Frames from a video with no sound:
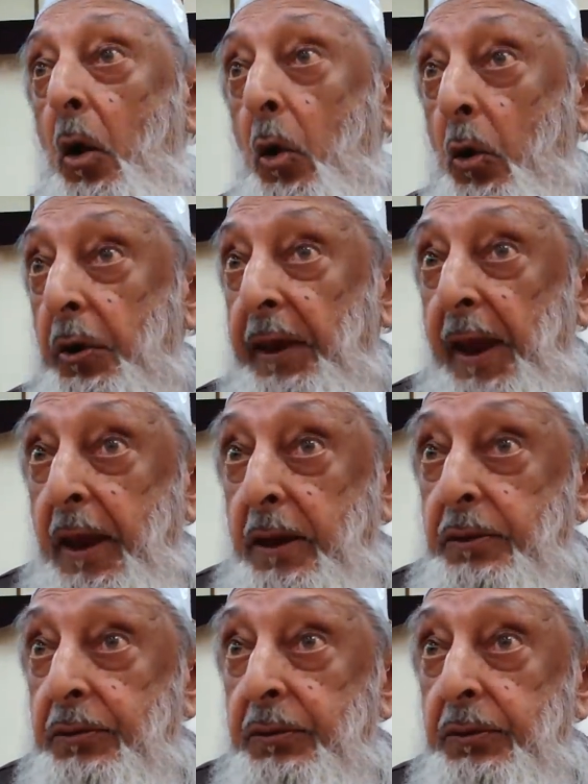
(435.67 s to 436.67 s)
Oh
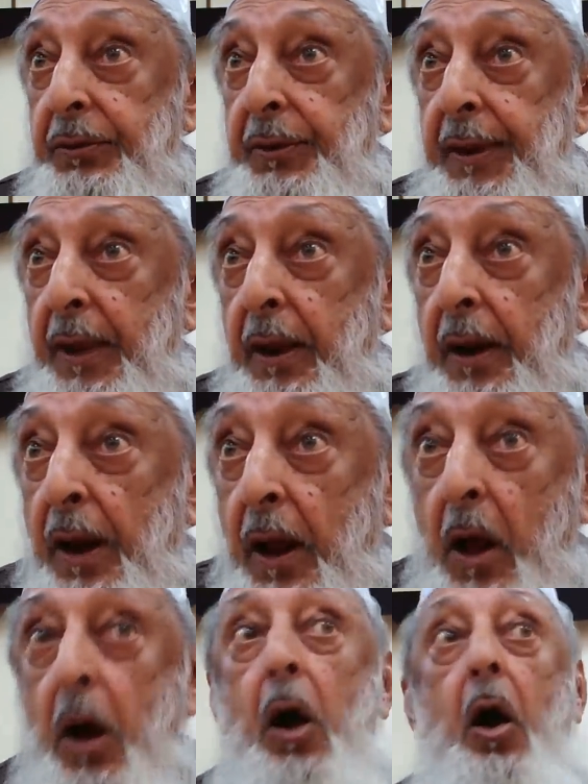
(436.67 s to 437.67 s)
yes.
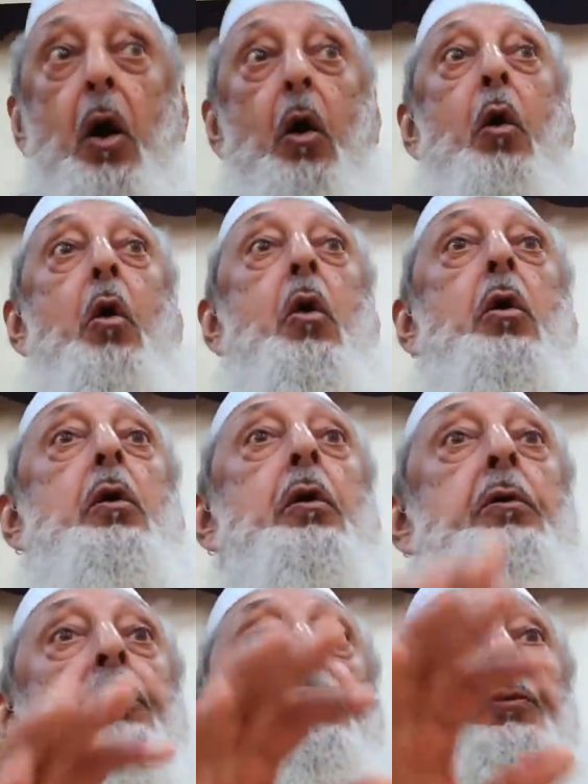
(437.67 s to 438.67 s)
A whole
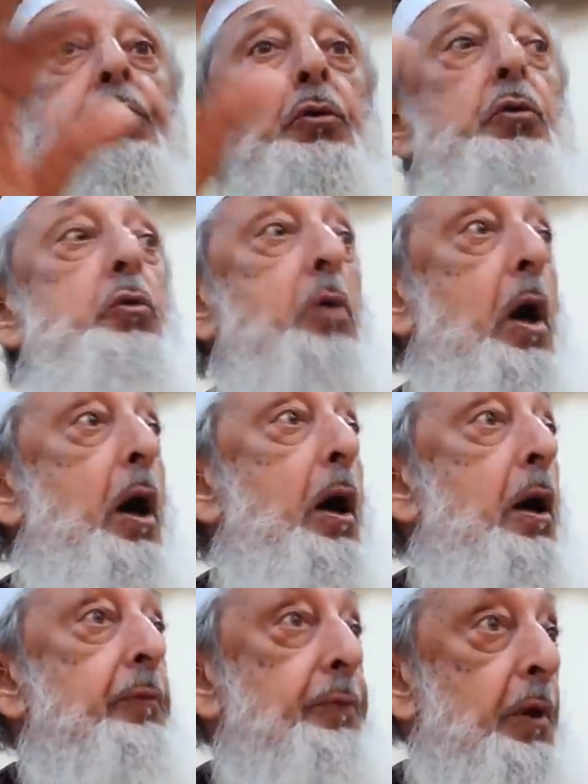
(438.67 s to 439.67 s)
surah
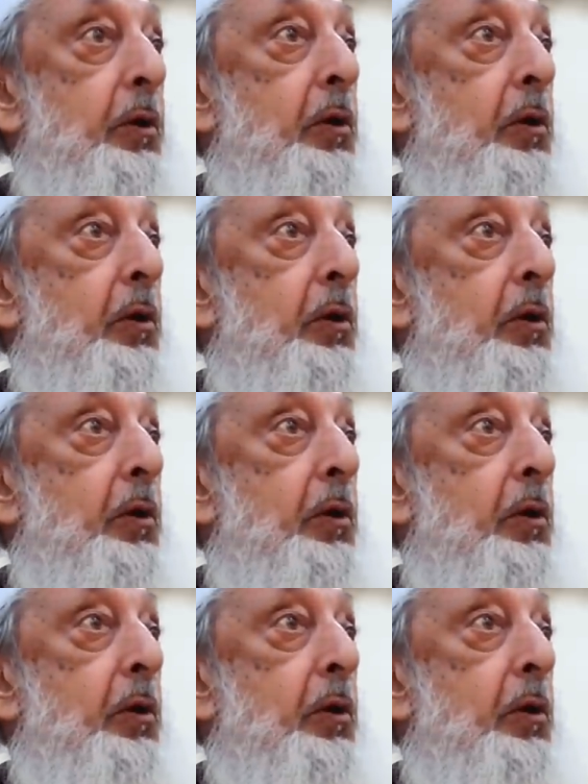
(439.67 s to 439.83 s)
of the